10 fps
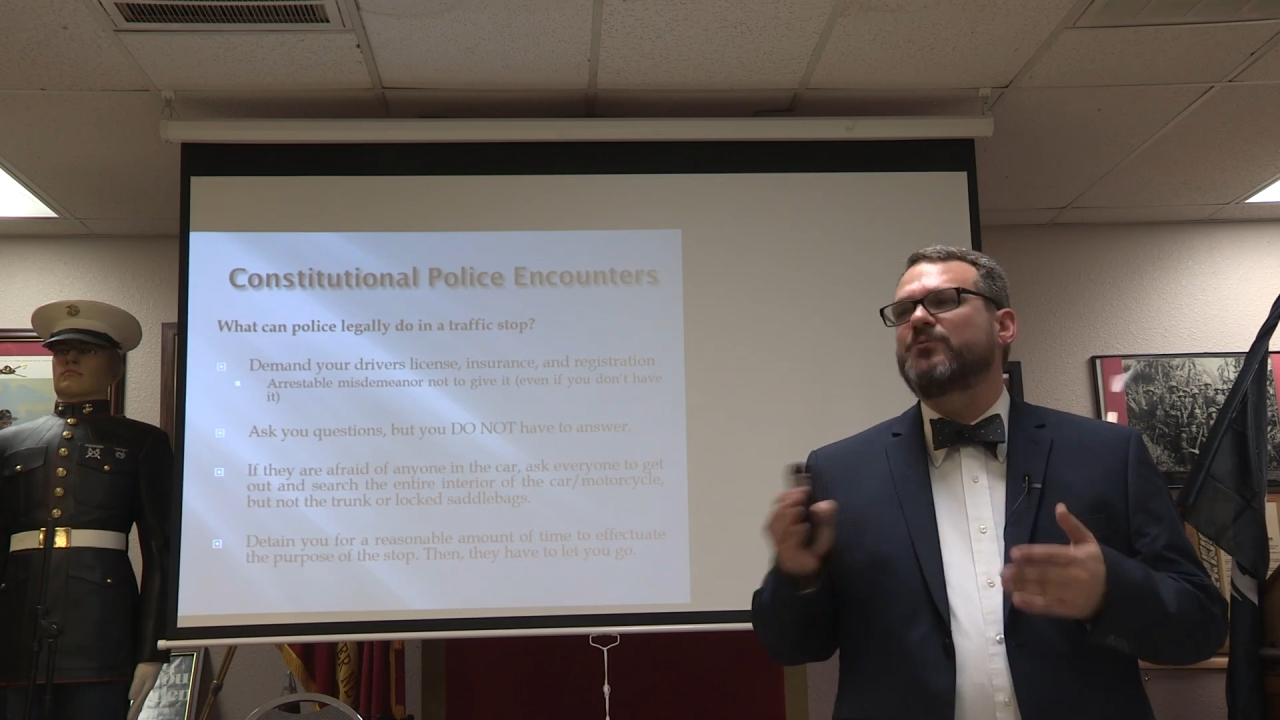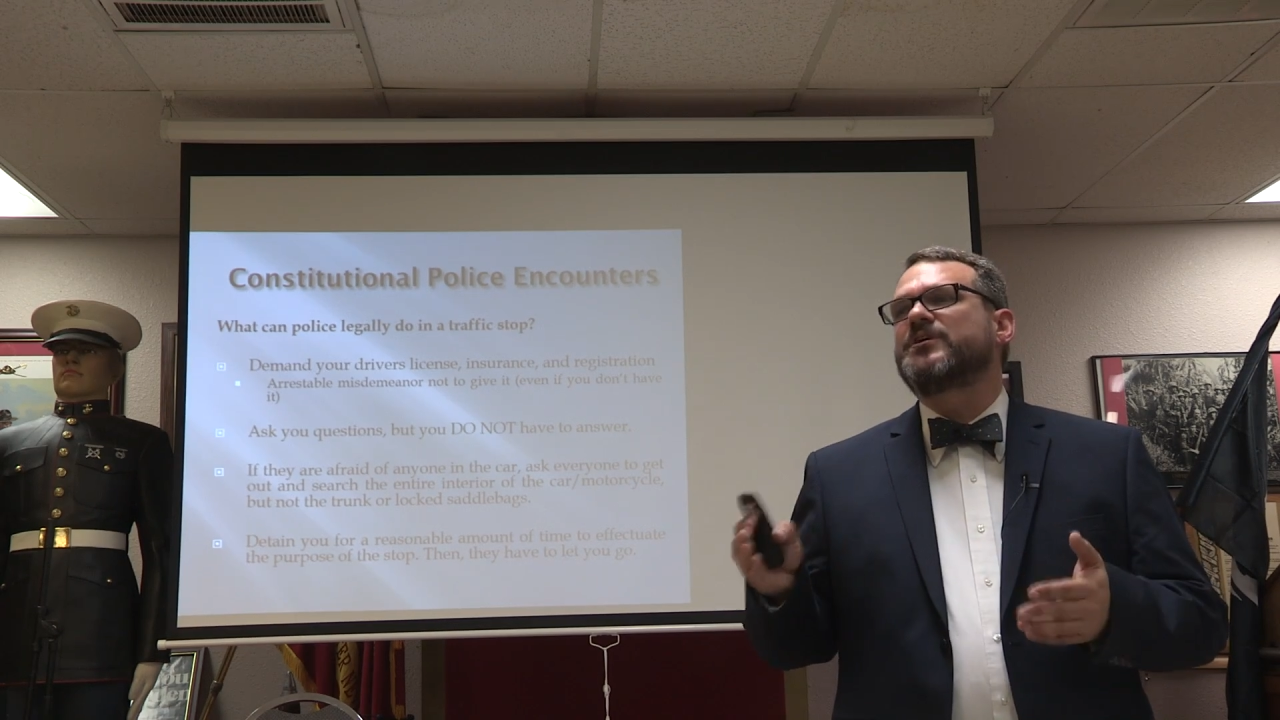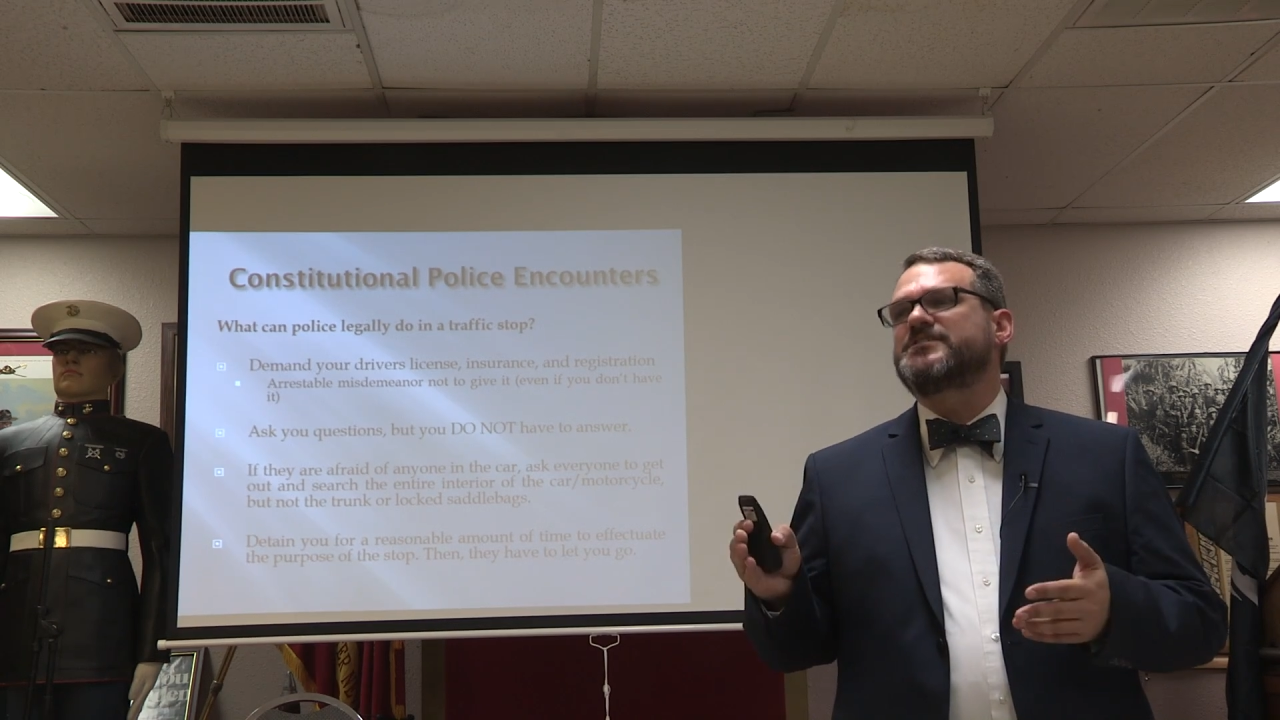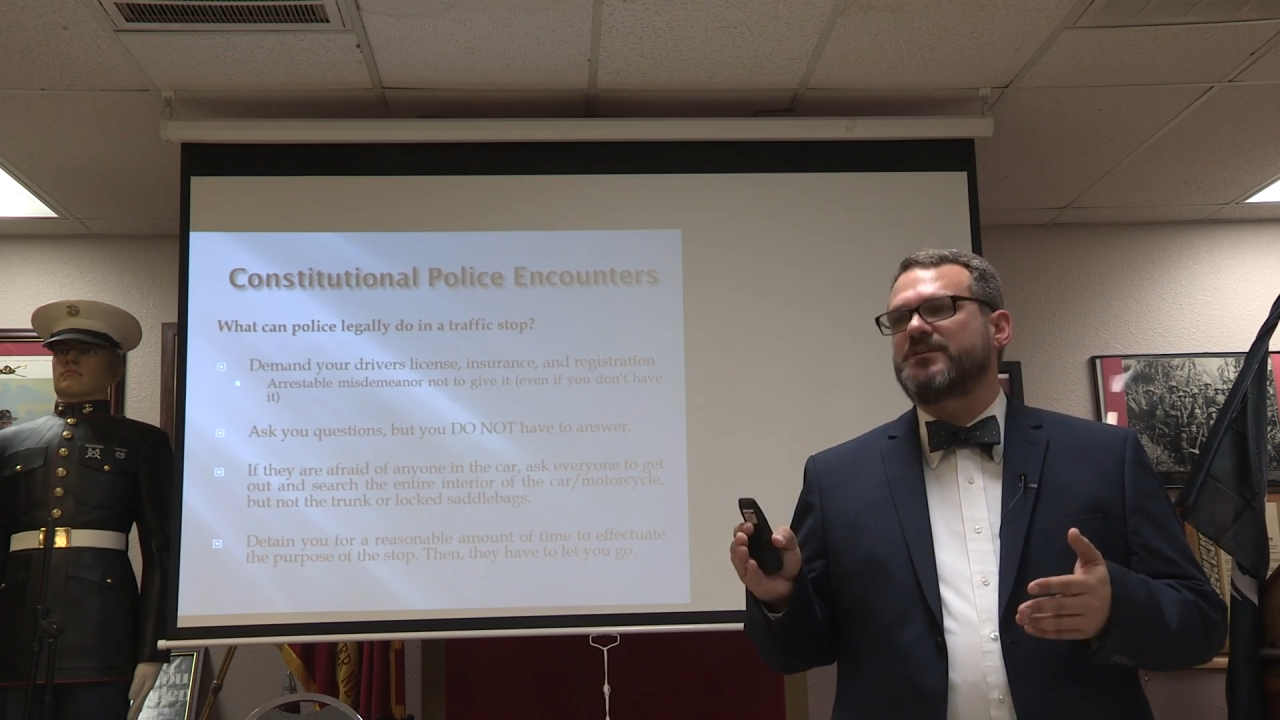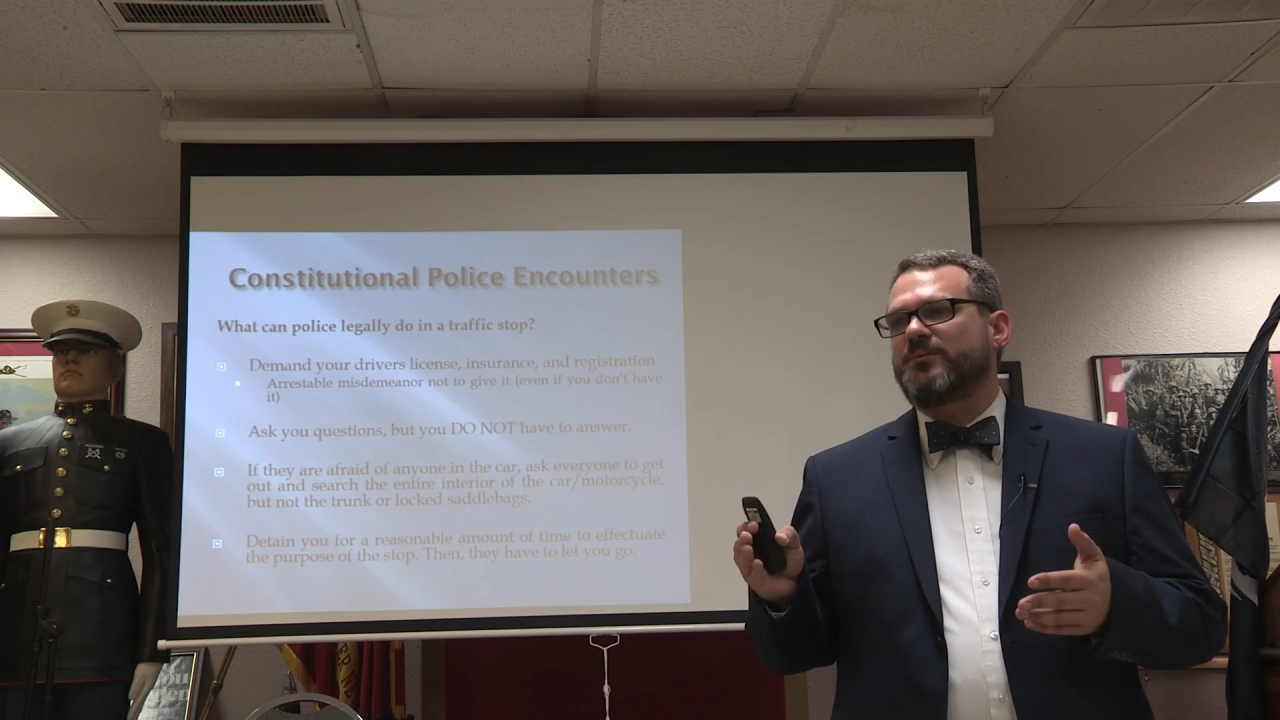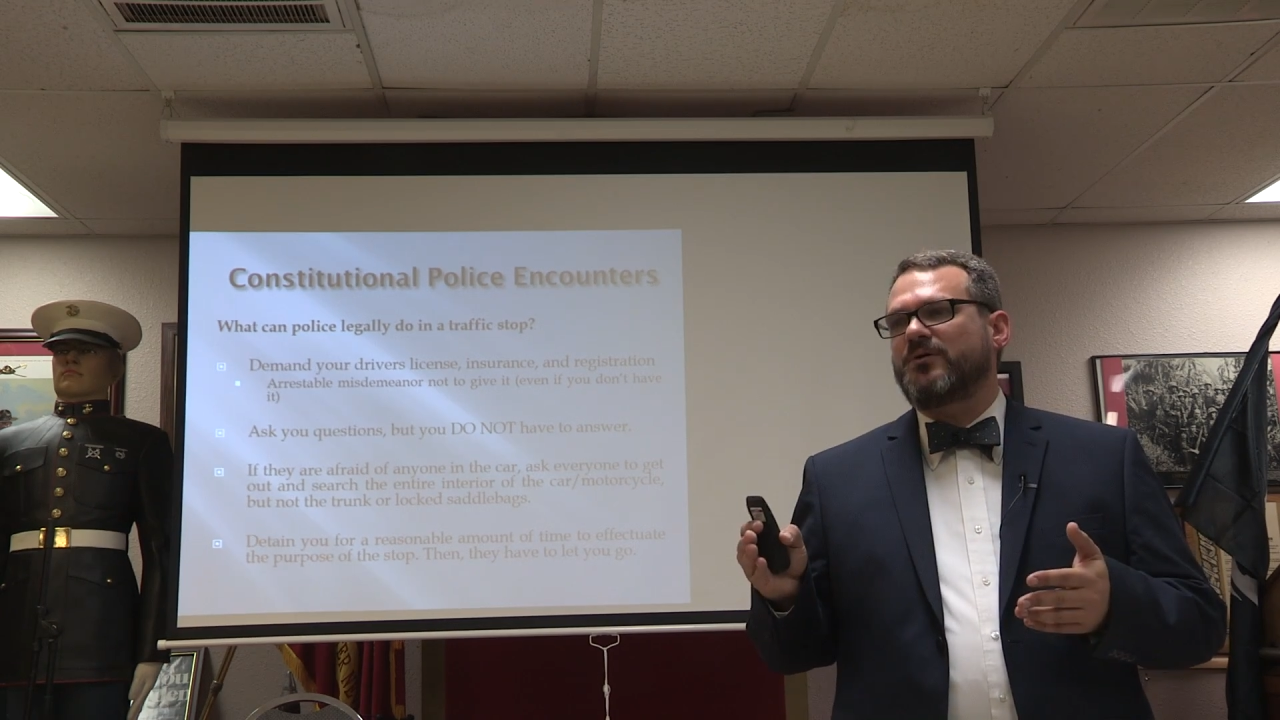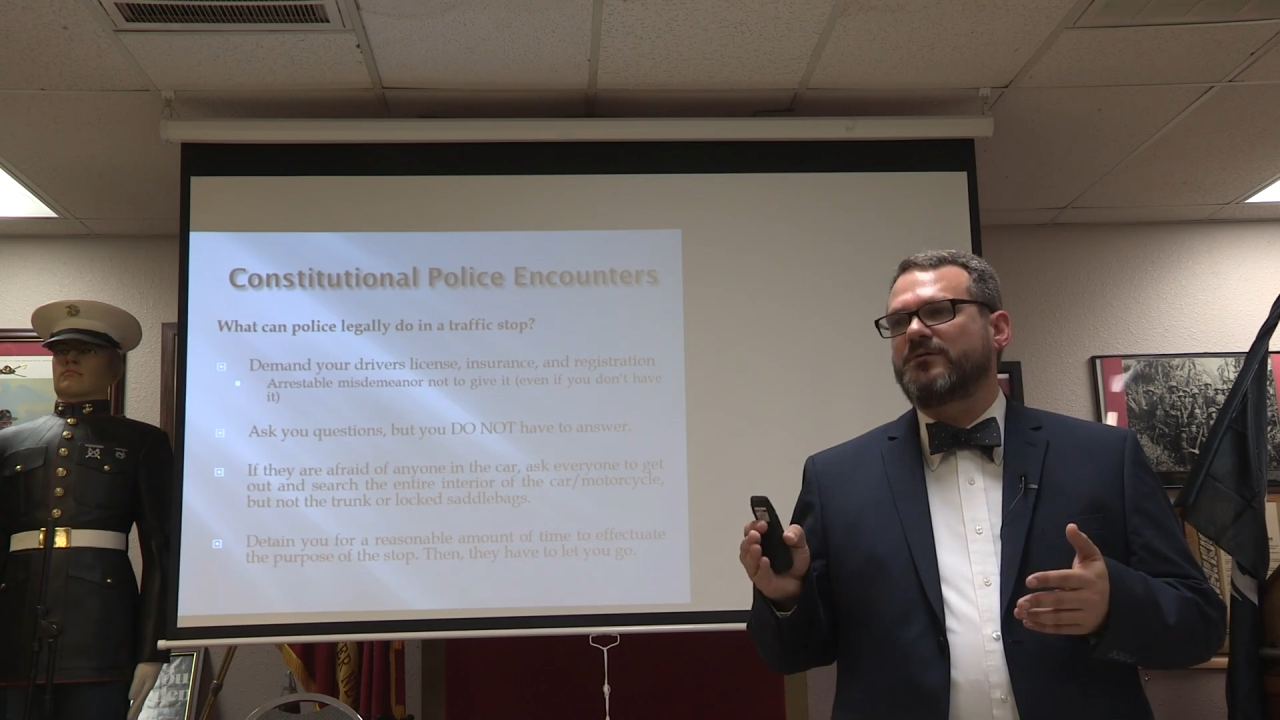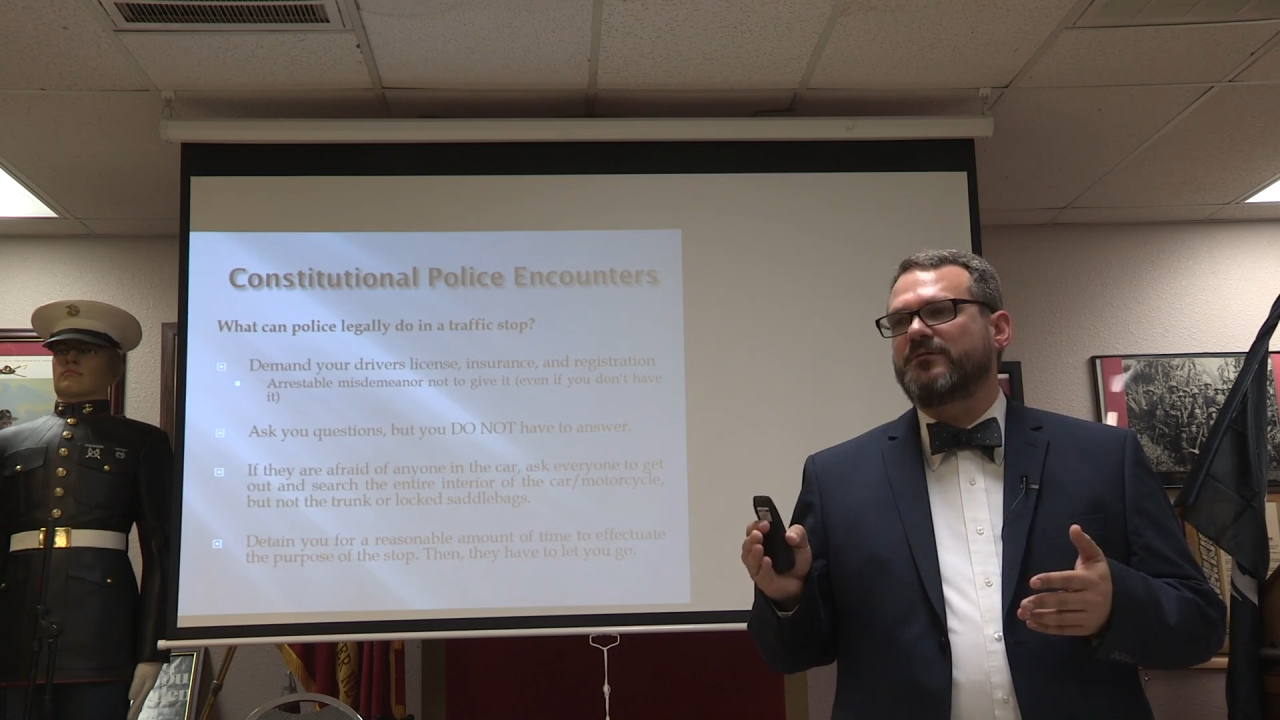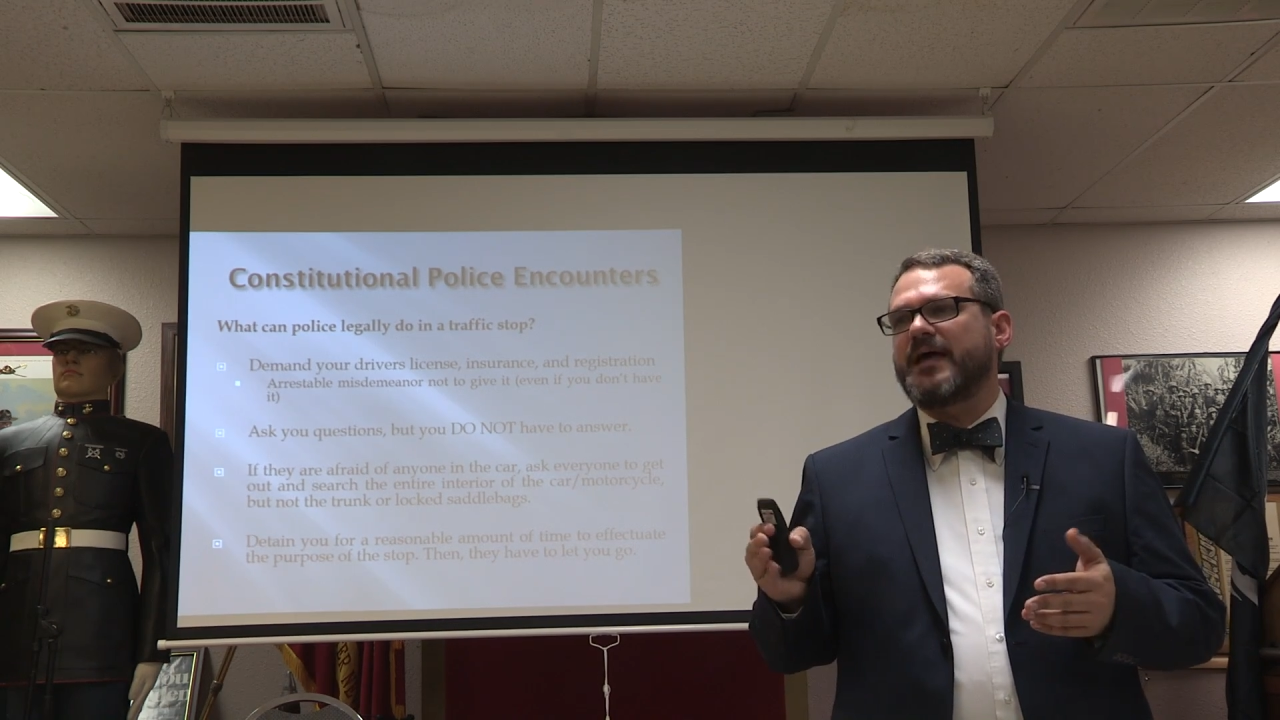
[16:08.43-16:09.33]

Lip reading: reasonable,